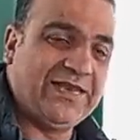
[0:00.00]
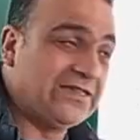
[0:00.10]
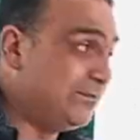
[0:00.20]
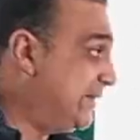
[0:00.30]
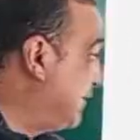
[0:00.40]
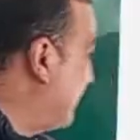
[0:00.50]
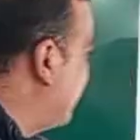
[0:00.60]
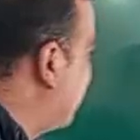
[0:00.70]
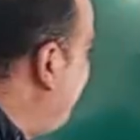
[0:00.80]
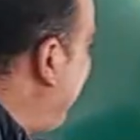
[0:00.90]
Hilbert
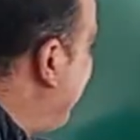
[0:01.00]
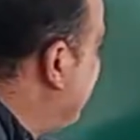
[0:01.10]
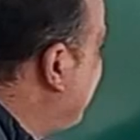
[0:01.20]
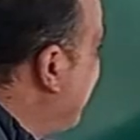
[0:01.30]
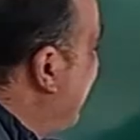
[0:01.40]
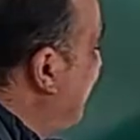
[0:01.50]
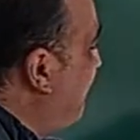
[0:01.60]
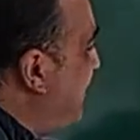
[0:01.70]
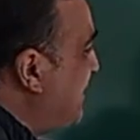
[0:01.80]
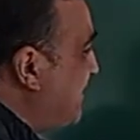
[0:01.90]
space. The
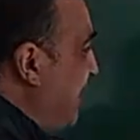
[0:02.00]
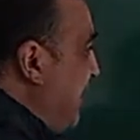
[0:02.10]
first